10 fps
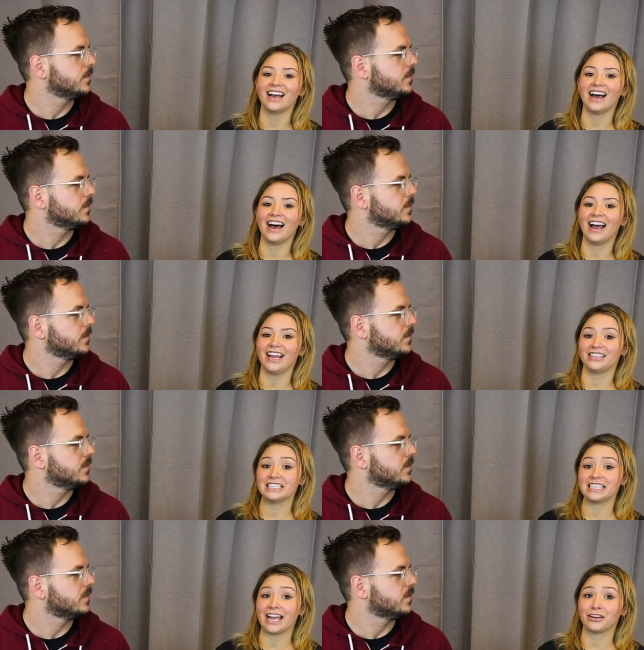Speaker 1: I
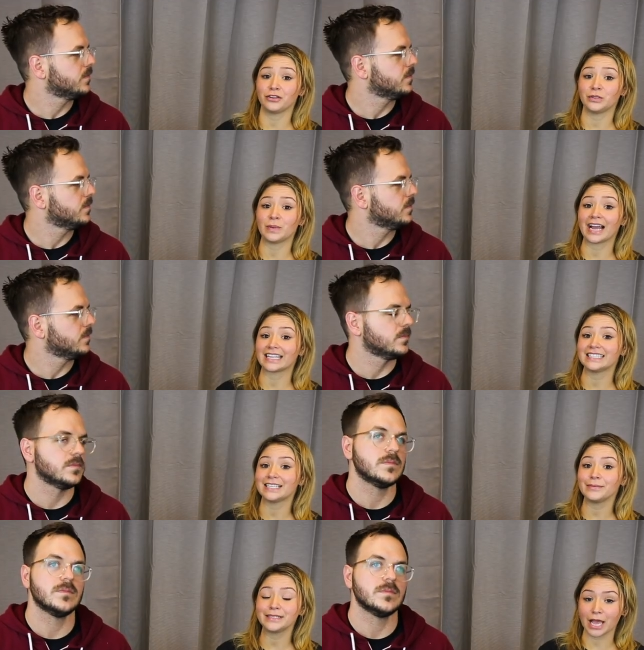was diagnosed back in
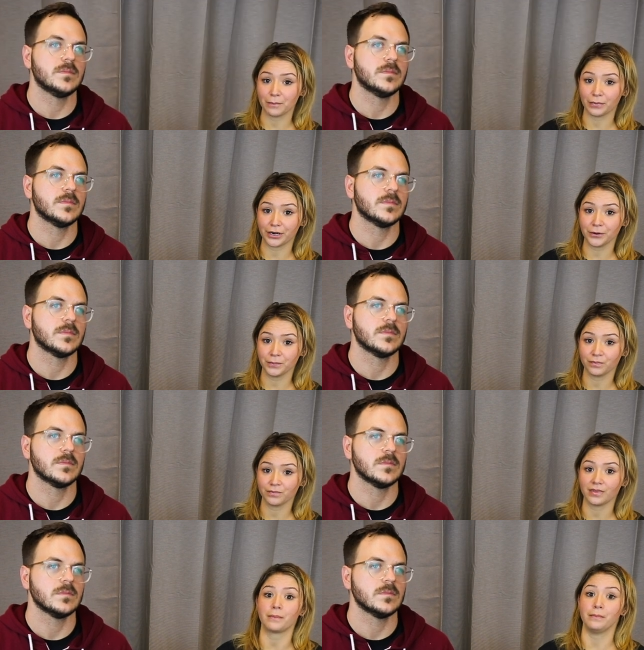September,
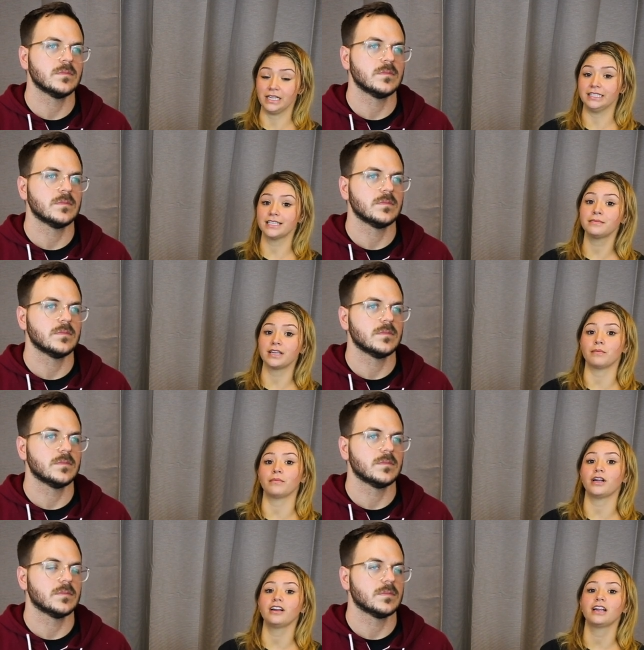like
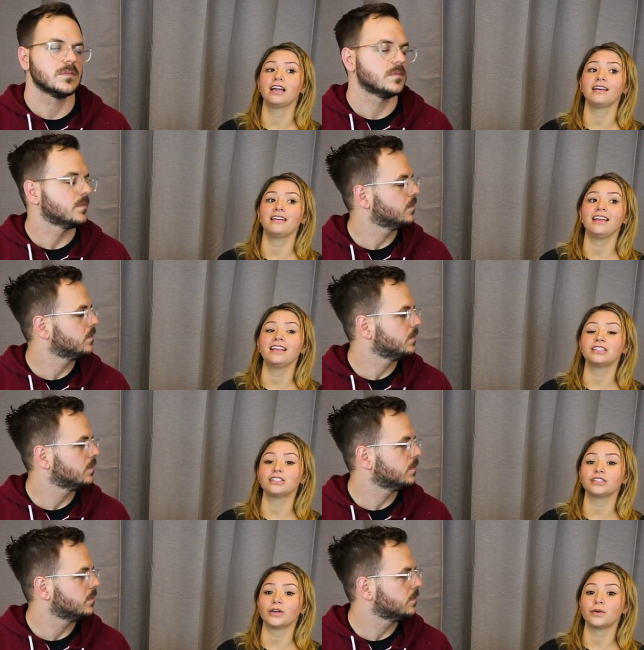mid-September,
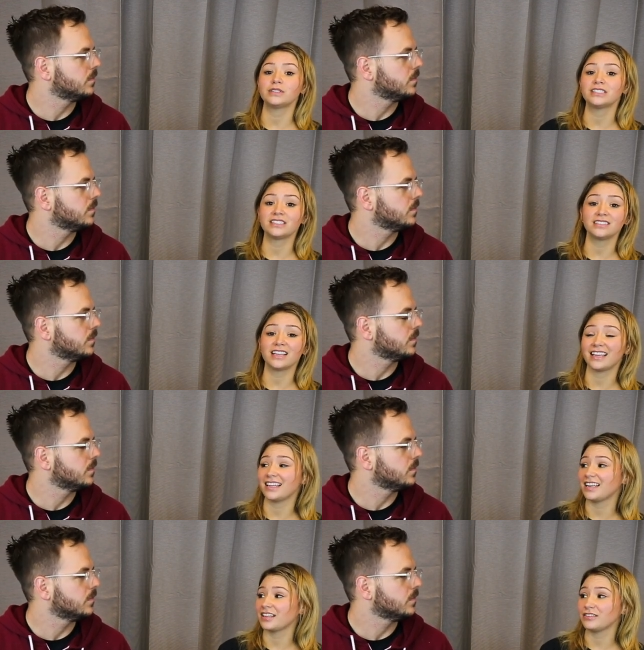so I'm still like
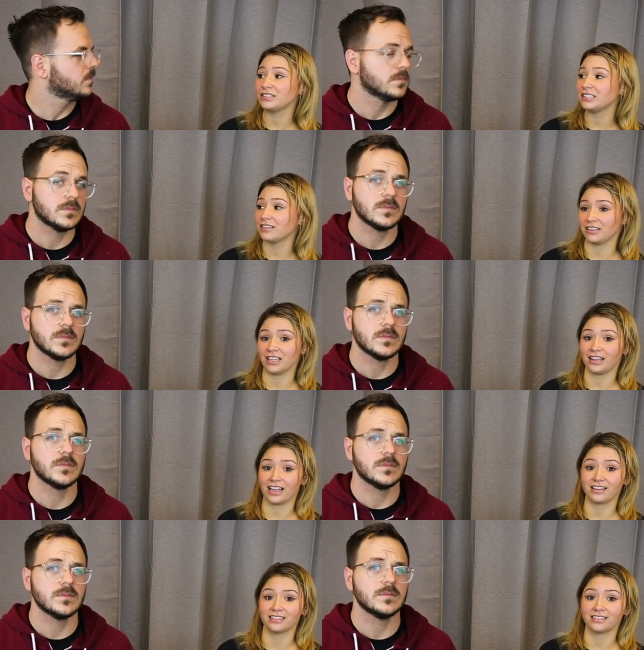getting used to everything.